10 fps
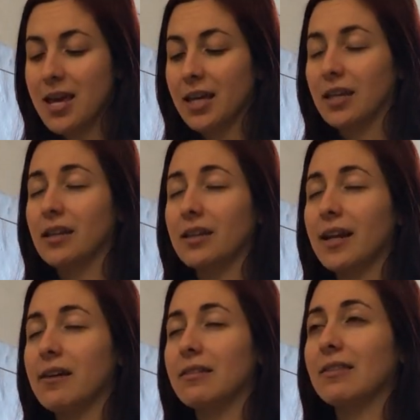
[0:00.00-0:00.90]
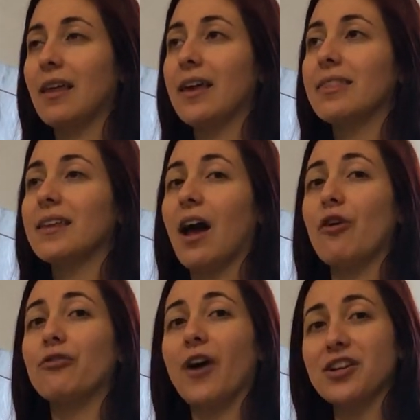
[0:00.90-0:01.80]
Inhale, lengthen
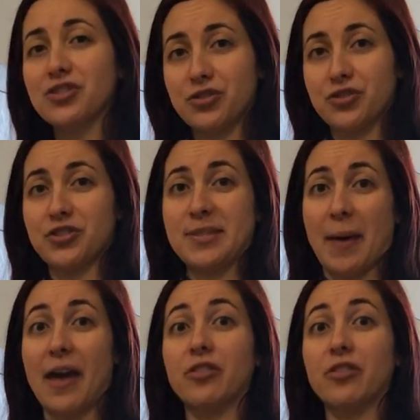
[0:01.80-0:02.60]
out, find your neutral spine.